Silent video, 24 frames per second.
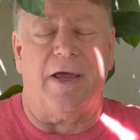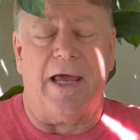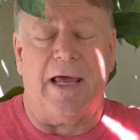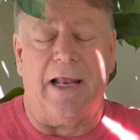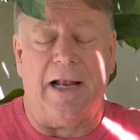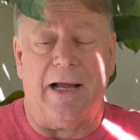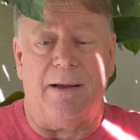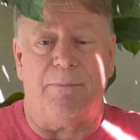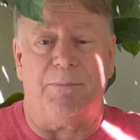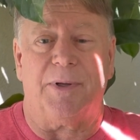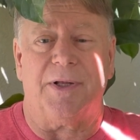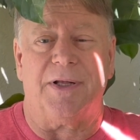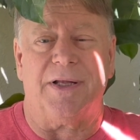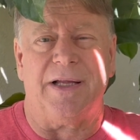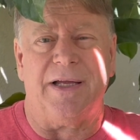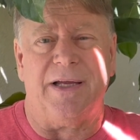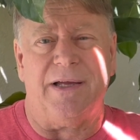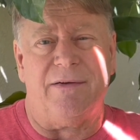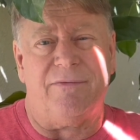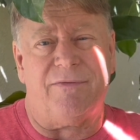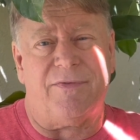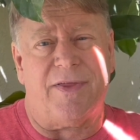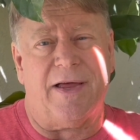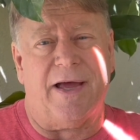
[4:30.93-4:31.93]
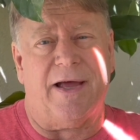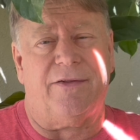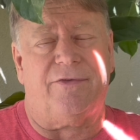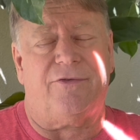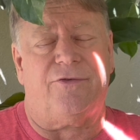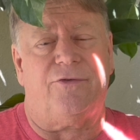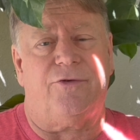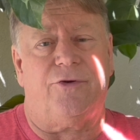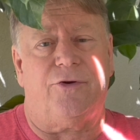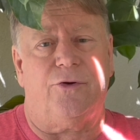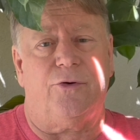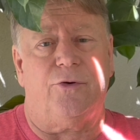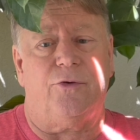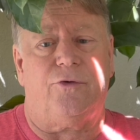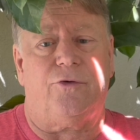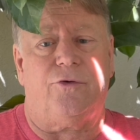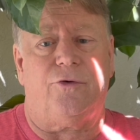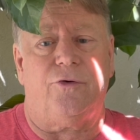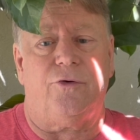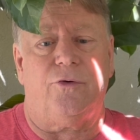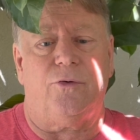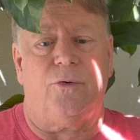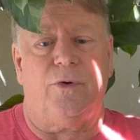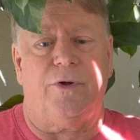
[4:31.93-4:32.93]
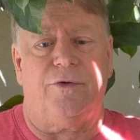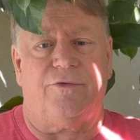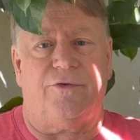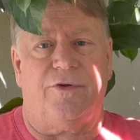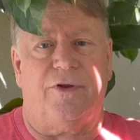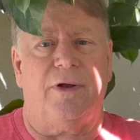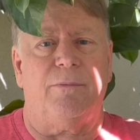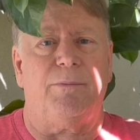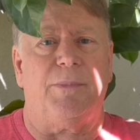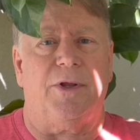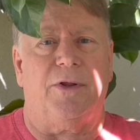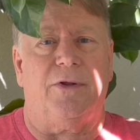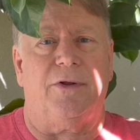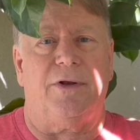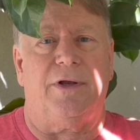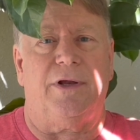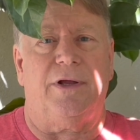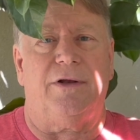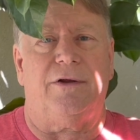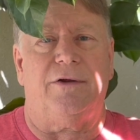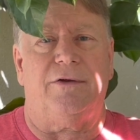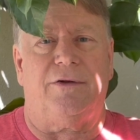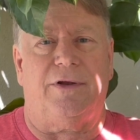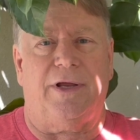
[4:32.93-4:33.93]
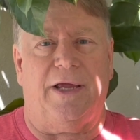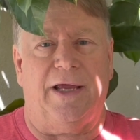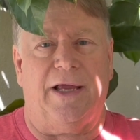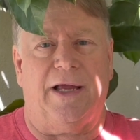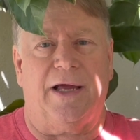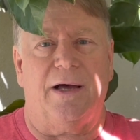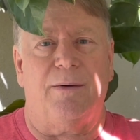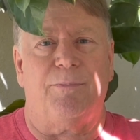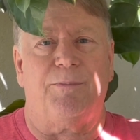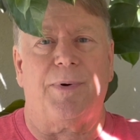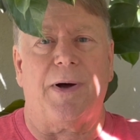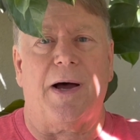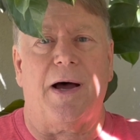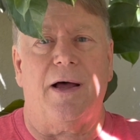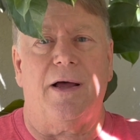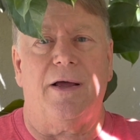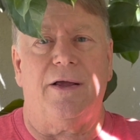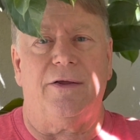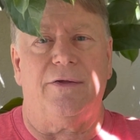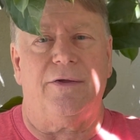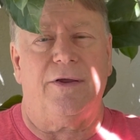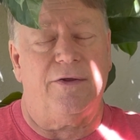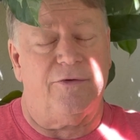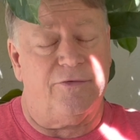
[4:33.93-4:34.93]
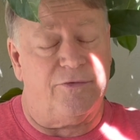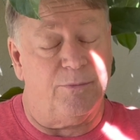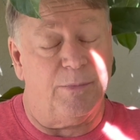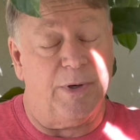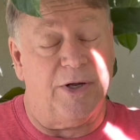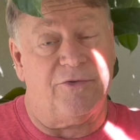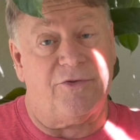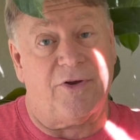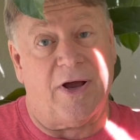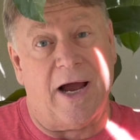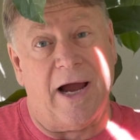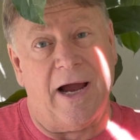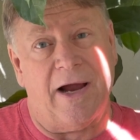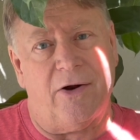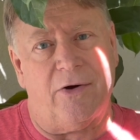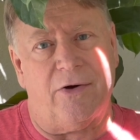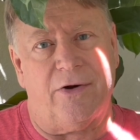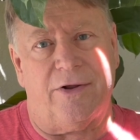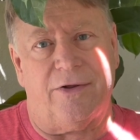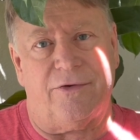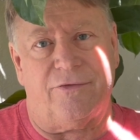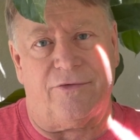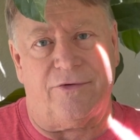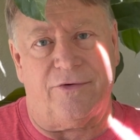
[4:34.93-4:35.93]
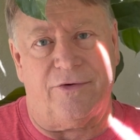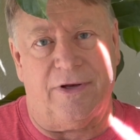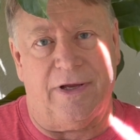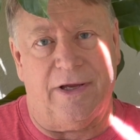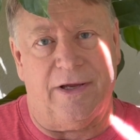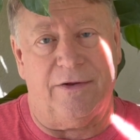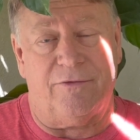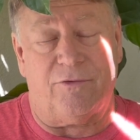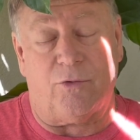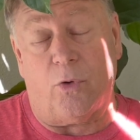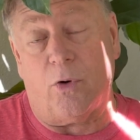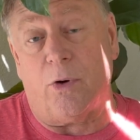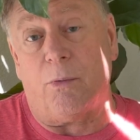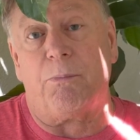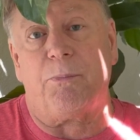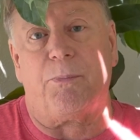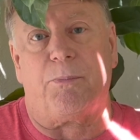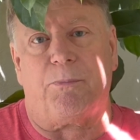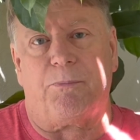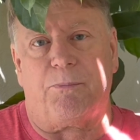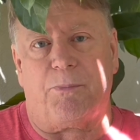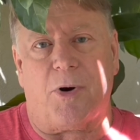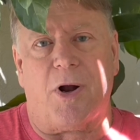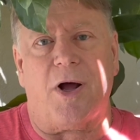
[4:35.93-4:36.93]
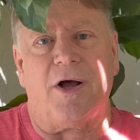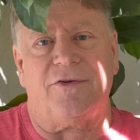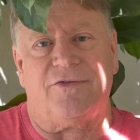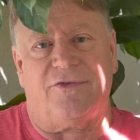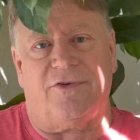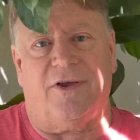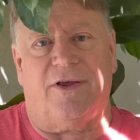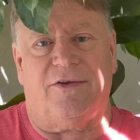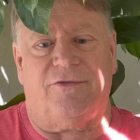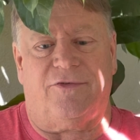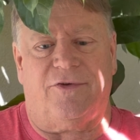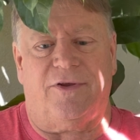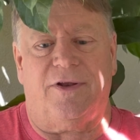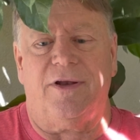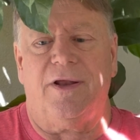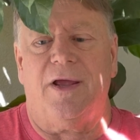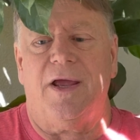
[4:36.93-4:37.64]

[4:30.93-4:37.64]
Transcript: And I believe that's due to its inability to take up as much iron as it needs or process it.